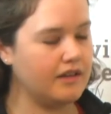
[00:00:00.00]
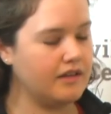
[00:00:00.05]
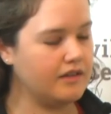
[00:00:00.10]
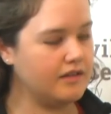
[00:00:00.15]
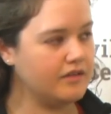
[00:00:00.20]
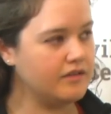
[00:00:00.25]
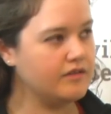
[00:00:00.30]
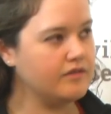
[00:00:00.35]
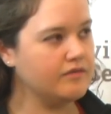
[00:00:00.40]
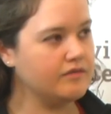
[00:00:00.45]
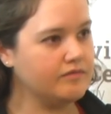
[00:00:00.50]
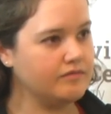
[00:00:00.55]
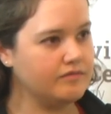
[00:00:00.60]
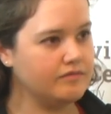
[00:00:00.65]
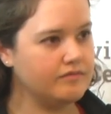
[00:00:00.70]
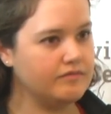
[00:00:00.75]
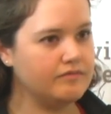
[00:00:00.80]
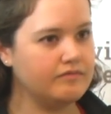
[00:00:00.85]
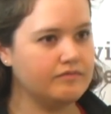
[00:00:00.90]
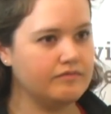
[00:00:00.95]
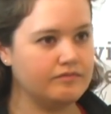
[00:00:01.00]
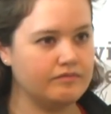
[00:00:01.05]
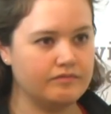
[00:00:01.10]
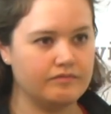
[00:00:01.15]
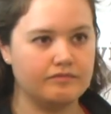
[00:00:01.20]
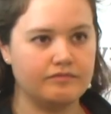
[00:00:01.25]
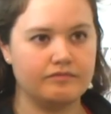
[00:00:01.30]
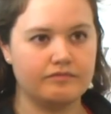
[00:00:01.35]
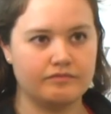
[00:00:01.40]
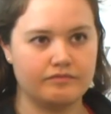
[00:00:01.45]

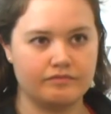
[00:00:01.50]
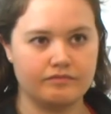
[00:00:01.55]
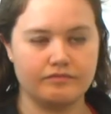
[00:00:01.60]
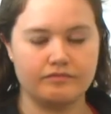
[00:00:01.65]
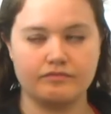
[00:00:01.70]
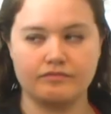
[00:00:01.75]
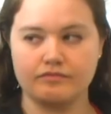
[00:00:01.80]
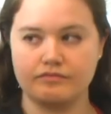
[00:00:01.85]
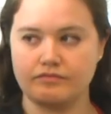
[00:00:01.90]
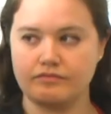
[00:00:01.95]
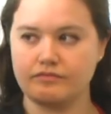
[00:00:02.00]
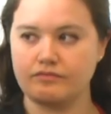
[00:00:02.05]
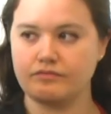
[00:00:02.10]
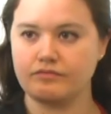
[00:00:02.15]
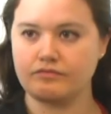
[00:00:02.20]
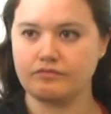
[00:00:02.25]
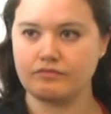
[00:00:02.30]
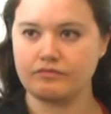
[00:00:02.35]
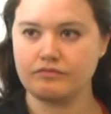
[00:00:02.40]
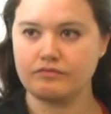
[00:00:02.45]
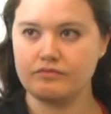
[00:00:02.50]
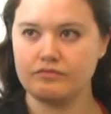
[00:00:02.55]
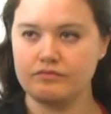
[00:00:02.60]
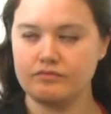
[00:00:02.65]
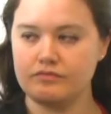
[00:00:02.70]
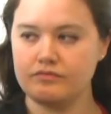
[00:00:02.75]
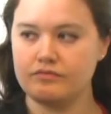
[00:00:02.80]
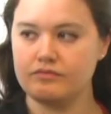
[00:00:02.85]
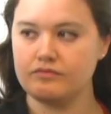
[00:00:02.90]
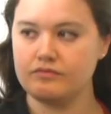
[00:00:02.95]

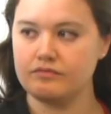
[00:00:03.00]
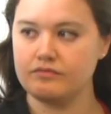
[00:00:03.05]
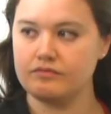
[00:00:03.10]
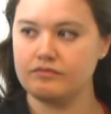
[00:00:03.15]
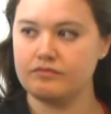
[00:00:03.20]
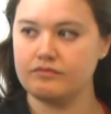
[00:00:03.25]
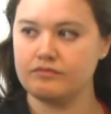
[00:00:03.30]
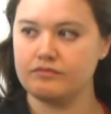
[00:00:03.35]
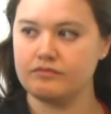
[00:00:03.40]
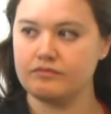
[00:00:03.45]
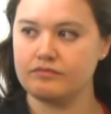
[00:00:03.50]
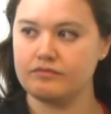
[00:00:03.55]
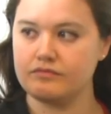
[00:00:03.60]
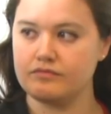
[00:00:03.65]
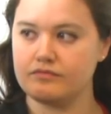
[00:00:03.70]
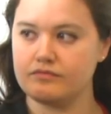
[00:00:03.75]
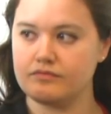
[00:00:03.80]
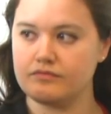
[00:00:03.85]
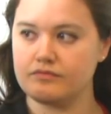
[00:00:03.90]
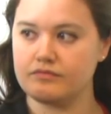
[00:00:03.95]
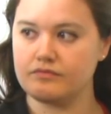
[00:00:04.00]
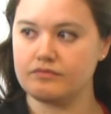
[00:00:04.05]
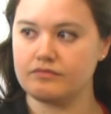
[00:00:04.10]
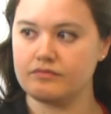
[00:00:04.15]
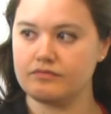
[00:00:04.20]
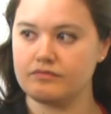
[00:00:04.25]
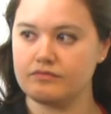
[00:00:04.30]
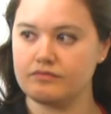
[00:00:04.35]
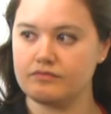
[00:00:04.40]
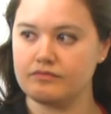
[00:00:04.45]

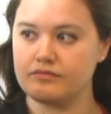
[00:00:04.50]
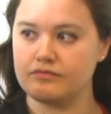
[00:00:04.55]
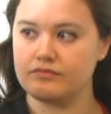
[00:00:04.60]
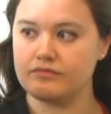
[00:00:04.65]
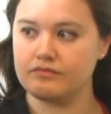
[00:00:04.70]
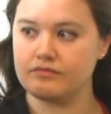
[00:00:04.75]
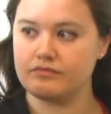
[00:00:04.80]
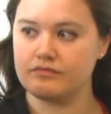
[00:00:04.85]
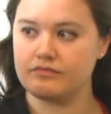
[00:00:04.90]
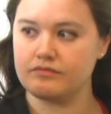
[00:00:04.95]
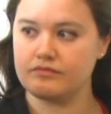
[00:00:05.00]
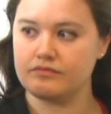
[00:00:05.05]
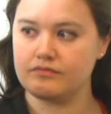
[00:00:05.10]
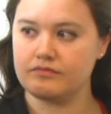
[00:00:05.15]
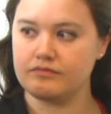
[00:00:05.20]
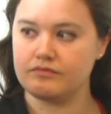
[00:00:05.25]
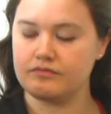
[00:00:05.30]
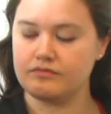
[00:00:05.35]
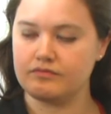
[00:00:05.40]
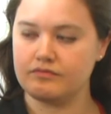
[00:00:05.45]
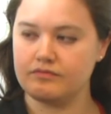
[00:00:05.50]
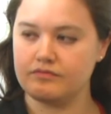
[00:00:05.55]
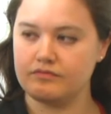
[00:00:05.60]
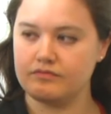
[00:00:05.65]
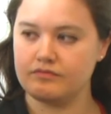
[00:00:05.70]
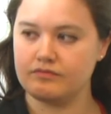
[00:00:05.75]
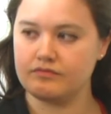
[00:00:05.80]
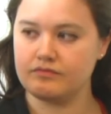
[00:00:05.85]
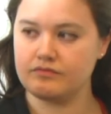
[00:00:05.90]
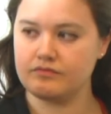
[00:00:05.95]

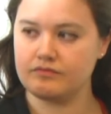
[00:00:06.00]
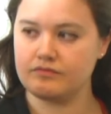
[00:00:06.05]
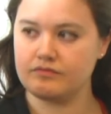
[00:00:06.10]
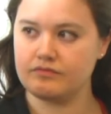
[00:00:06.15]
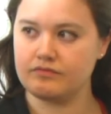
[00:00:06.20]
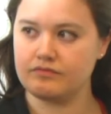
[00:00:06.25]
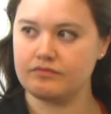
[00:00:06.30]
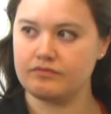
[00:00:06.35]
No words are spoken by the person on screen.